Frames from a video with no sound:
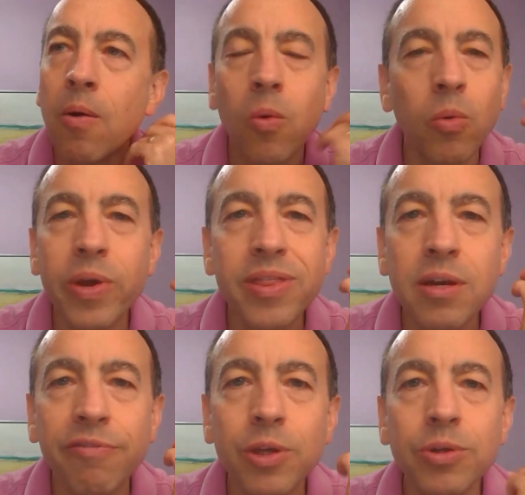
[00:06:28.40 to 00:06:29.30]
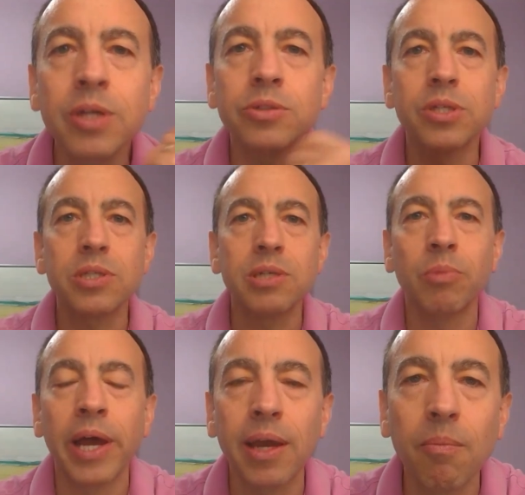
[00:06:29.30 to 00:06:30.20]
or within a few years, it seemed
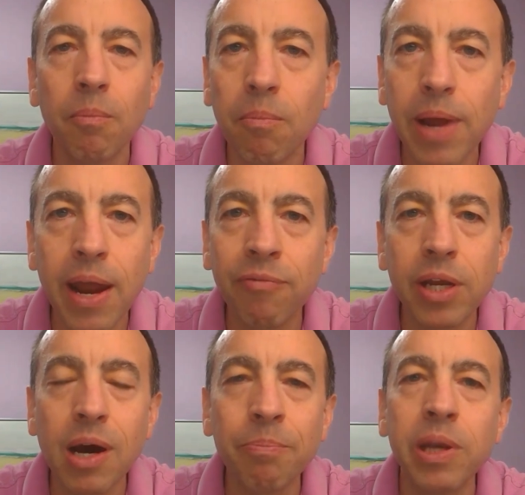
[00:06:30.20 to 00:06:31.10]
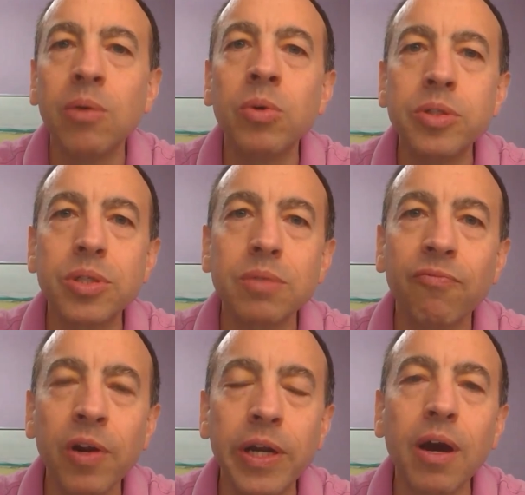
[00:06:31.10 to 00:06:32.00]
like every company was
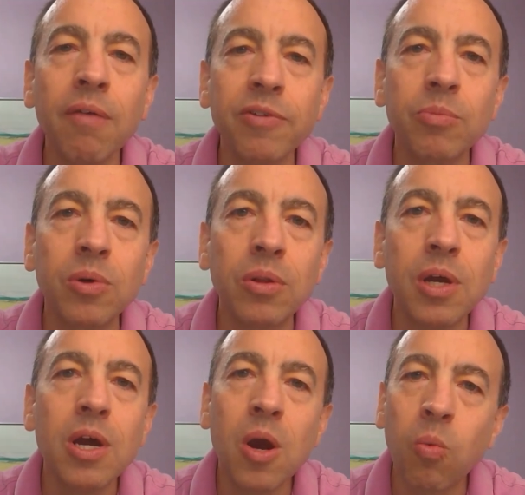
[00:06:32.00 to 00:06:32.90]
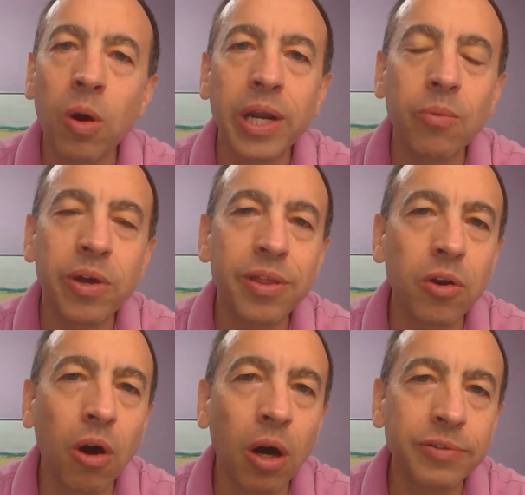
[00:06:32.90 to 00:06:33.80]
very comfortable working with
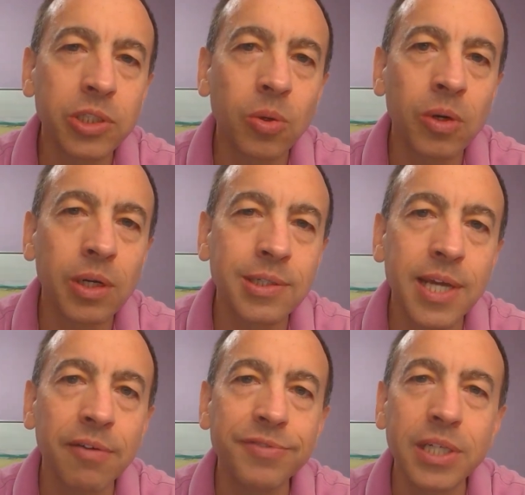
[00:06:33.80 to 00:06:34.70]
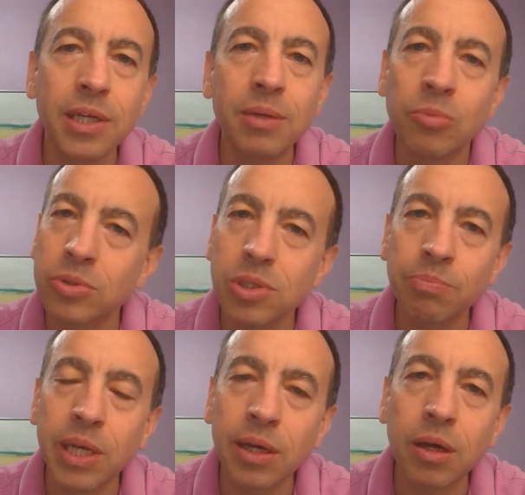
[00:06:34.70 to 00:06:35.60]
an offshore dev team or
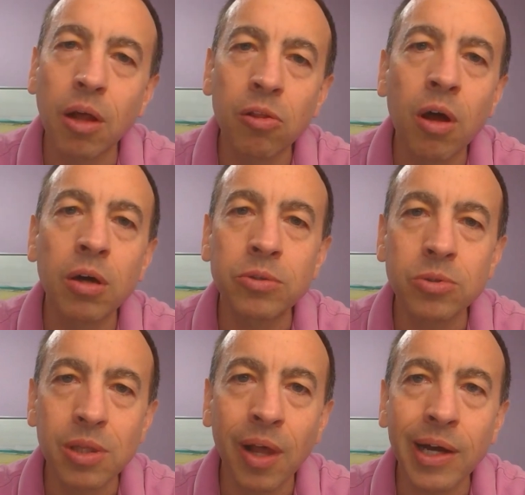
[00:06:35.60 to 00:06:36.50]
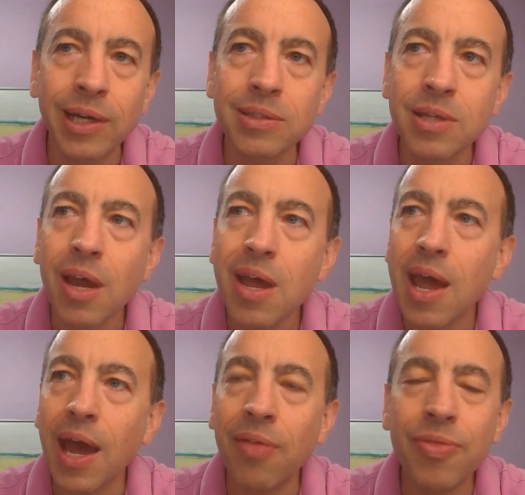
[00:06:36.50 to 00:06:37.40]
something along those lines,
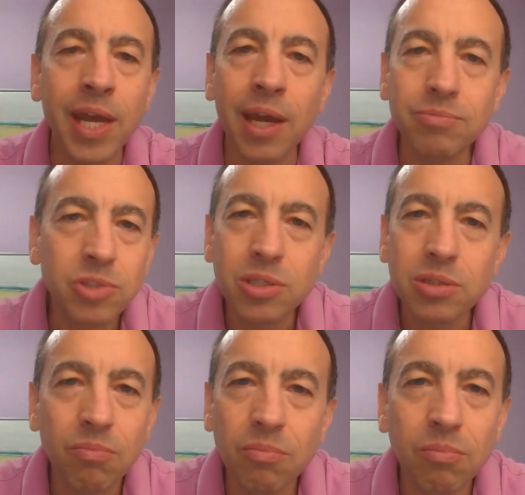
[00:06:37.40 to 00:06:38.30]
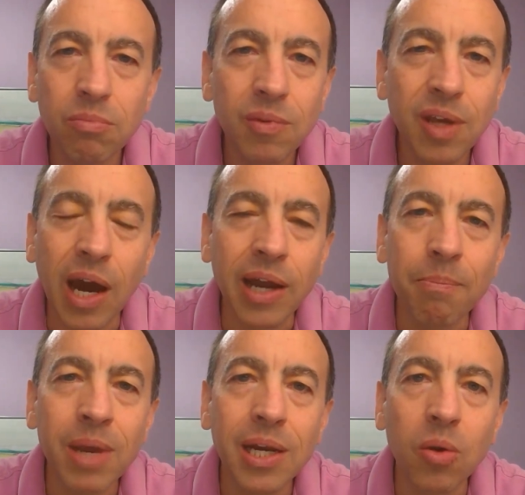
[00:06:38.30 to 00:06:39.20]
and they just kind of
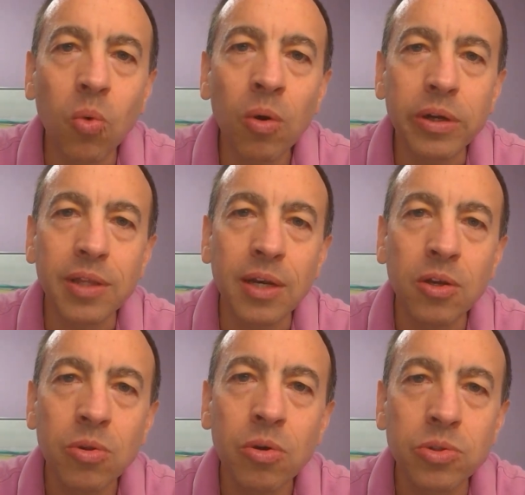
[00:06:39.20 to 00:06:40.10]
made it work. They knew